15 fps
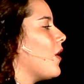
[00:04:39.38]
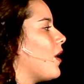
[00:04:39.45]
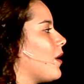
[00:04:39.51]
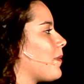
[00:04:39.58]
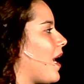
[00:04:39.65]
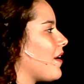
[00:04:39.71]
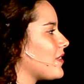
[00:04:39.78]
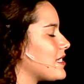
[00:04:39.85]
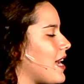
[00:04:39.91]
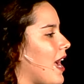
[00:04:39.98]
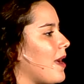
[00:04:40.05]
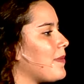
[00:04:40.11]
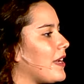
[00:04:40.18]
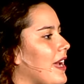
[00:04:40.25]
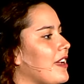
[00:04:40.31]
Around the
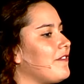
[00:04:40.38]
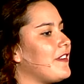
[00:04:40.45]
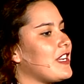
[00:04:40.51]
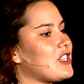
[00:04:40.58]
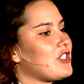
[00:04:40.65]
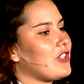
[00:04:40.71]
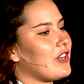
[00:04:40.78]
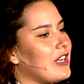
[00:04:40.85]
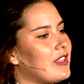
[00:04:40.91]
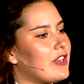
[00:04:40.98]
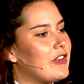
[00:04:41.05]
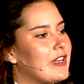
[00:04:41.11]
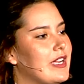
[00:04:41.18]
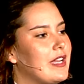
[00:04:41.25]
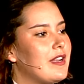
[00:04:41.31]
time that I had finished learning
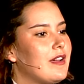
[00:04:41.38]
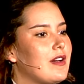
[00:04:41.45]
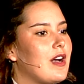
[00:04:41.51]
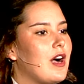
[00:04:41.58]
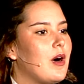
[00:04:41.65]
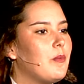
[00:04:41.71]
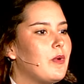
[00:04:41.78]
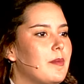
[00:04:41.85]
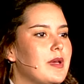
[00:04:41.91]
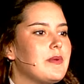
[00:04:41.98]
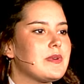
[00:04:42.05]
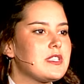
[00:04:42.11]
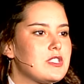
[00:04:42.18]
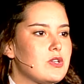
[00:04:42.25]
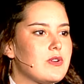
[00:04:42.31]
the creed, a
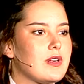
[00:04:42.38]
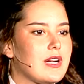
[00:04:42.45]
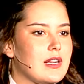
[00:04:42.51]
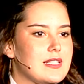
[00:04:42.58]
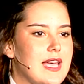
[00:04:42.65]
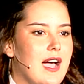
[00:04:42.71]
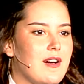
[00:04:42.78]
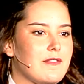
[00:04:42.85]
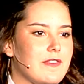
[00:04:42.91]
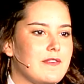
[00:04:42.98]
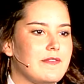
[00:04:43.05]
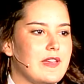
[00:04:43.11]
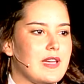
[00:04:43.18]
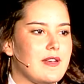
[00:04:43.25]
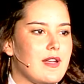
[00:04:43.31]
woman was touring our town
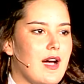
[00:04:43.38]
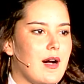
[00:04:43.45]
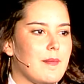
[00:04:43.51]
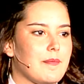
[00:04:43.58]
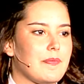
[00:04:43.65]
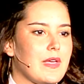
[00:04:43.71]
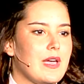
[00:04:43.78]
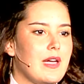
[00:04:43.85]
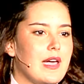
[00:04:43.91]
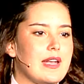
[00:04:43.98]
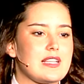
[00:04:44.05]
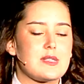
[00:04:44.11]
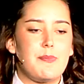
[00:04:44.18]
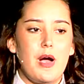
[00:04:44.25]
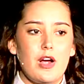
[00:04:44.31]
from Vietnam,
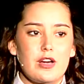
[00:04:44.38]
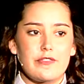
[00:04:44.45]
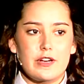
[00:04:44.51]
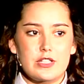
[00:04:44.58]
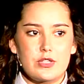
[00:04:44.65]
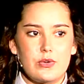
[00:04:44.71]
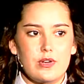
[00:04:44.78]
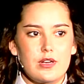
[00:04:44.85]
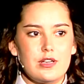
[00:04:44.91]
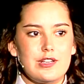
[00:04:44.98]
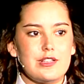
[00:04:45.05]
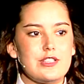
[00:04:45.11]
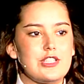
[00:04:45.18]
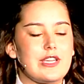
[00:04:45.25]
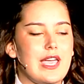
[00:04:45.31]
and as a part of her tour,
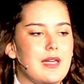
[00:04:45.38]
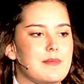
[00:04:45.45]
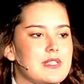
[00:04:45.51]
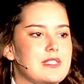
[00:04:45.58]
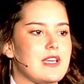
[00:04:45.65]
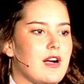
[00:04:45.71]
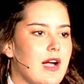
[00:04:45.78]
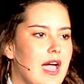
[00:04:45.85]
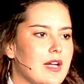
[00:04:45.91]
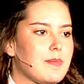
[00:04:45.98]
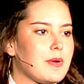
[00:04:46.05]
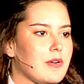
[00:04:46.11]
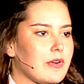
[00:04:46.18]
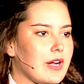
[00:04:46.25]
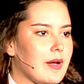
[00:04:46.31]
she came to see our
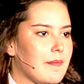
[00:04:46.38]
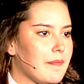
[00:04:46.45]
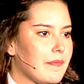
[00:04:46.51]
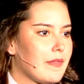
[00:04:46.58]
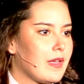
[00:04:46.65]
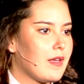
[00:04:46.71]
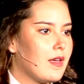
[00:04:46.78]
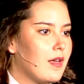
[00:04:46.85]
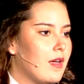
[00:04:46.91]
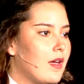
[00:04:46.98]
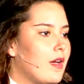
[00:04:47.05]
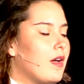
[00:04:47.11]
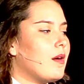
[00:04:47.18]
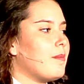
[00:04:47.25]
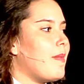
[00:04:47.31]
ag program.
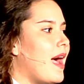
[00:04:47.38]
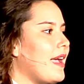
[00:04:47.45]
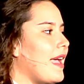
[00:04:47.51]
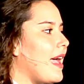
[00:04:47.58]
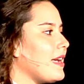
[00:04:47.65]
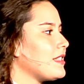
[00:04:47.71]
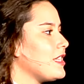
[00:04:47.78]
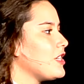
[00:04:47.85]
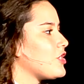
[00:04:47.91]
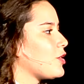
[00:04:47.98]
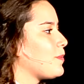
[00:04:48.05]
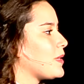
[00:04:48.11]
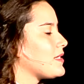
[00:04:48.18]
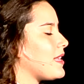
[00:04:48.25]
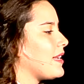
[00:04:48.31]
My ag
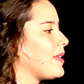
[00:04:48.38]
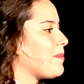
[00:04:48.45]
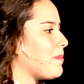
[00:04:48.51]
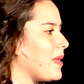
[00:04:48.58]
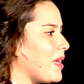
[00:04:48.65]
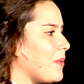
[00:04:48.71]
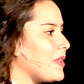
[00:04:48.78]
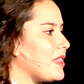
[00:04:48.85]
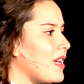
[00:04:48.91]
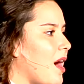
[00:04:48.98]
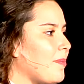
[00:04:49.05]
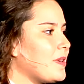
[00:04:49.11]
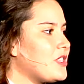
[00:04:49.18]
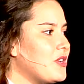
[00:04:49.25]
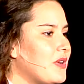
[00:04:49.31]
teacher presented me with the
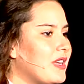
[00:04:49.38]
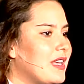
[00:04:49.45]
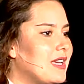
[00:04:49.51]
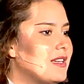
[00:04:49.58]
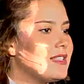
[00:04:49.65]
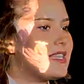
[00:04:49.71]
opportunity